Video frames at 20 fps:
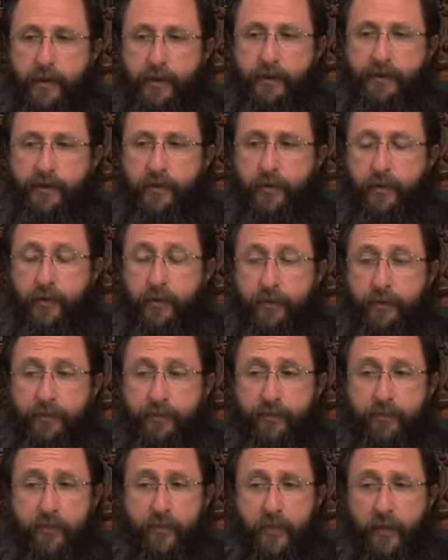So
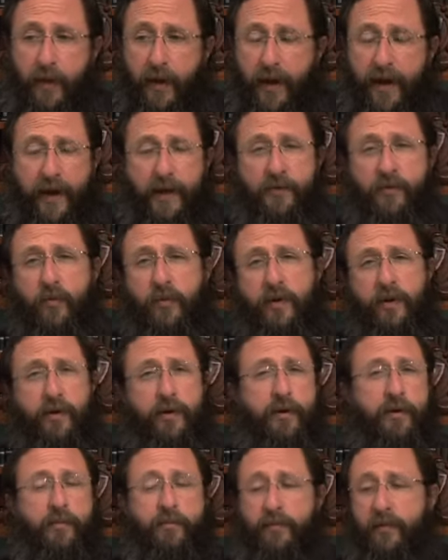as we are